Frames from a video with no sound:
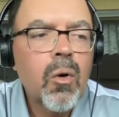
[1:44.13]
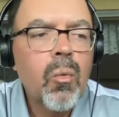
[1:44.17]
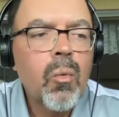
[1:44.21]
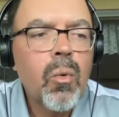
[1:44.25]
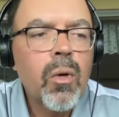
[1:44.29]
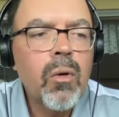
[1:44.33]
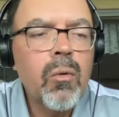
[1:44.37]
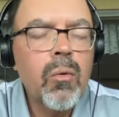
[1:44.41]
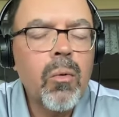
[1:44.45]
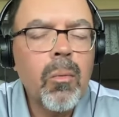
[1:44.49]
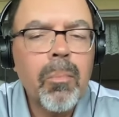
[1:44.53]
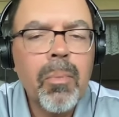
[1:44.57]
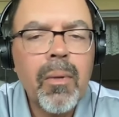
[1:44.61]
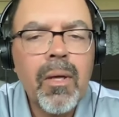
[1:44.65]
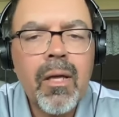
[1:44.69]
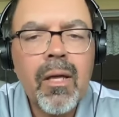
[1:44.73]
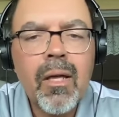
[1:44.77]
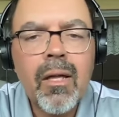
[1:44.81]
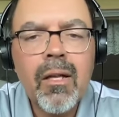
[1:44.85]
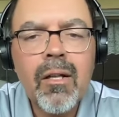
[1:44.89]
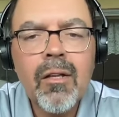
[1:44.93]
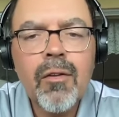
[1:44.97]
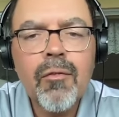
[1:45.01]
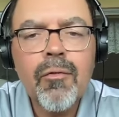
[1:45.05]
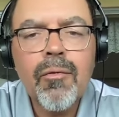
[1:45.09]
We will
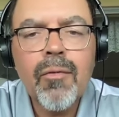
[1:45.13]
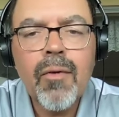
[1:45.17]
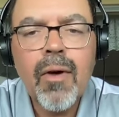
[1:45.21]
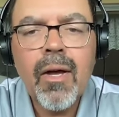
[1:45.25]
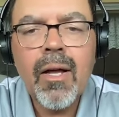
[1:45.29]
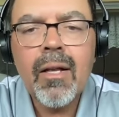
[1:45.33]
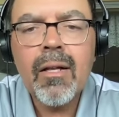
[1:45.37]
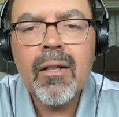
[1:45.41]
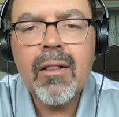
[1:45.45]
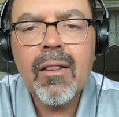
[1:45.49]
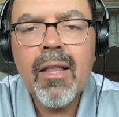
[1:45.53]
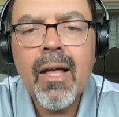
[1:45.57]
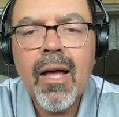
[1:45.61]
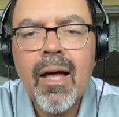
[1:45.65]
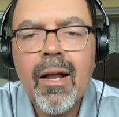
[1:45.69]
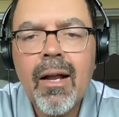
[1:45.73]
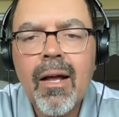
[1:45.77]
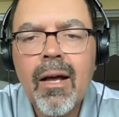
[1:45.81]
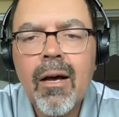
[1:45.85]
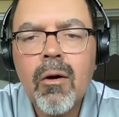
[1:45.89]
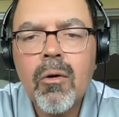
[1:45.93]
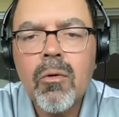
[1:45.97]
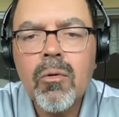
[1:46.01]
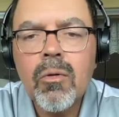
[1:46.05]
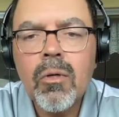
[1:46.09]
begin to find that
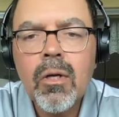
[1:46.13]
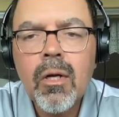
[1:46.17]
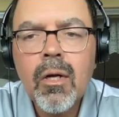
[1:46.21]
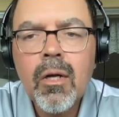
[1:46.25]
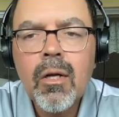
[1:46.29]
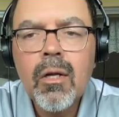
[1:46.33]
out